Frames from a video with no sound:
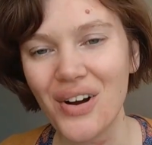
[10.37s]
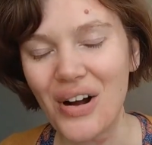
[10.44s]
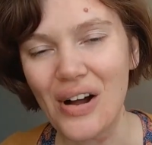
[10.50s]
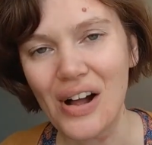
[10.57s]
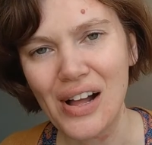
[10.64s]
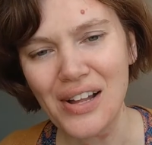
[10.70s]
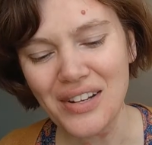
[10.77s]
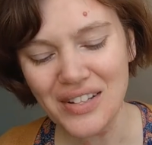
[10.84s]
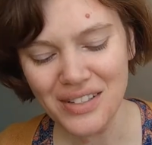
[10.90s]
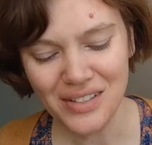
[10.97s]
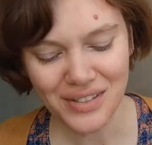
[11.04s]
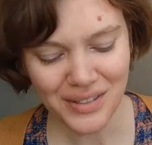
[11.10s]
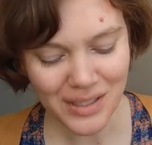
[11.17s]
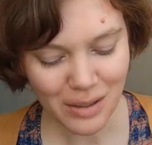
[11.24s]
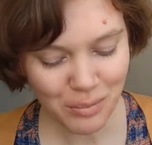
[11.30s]
on
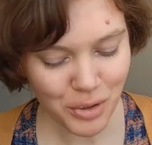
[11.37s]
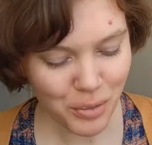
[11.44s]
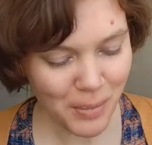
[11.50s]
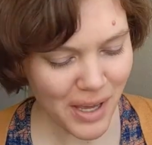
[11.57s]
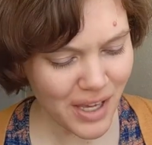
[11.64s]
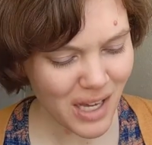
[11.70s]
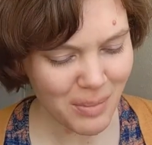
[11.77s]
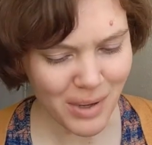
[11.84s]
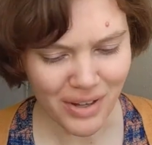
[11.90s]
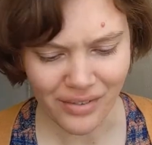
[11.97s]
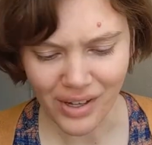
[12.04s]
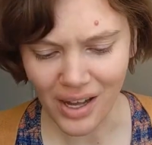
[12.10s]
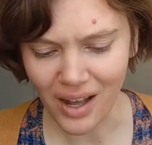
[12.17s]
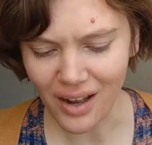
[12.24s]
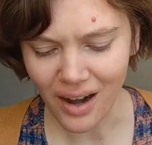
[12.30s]
some new makeup
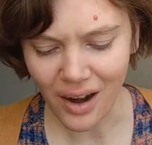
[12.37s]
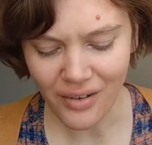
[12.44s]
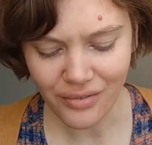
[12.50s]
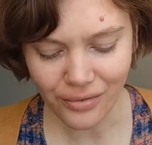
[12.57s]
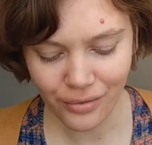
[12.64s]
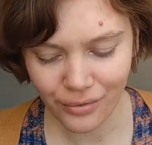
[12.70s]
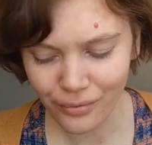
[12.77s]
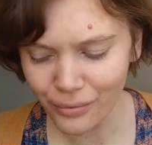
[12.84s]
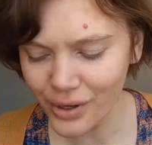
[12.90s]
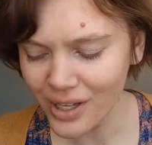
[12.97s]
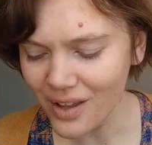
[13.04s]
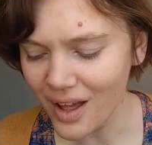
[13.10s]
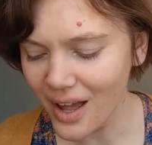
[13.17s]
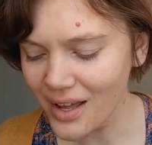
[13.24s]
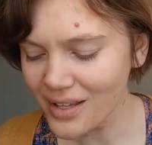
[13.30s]
I've got. I've
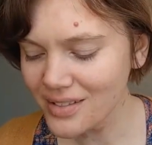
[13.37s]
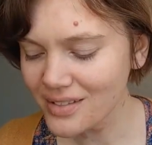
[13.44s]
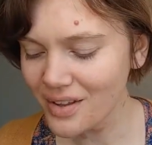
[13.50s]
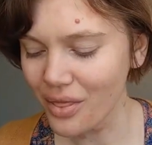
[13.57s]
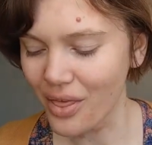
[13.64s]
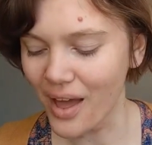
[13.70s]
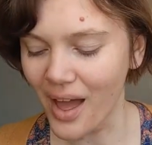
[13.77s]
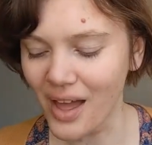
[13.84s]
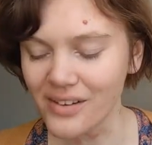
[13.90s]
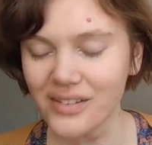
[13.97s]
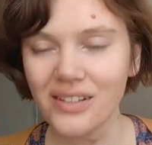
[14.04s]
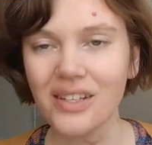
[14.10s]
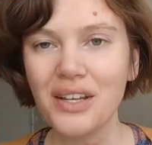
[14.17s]
realized that